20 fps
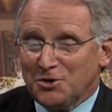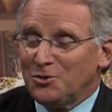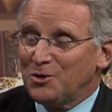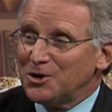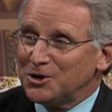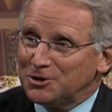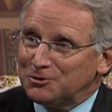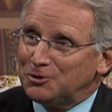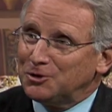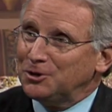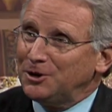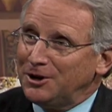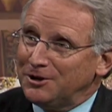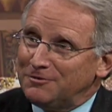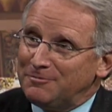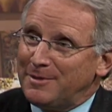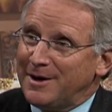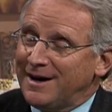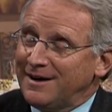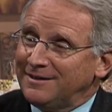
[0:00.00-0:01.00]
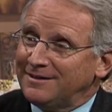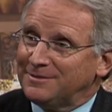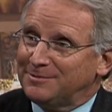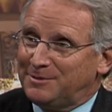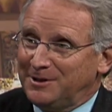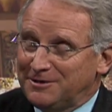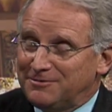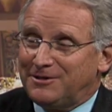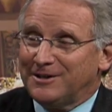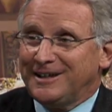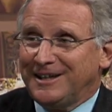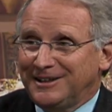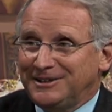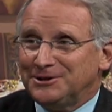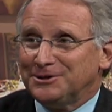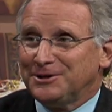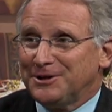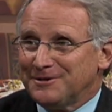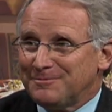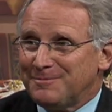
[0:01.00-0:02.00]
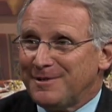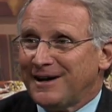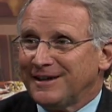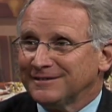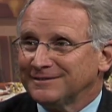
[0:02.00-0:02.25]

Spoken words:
wonderful give back, a big financial give back.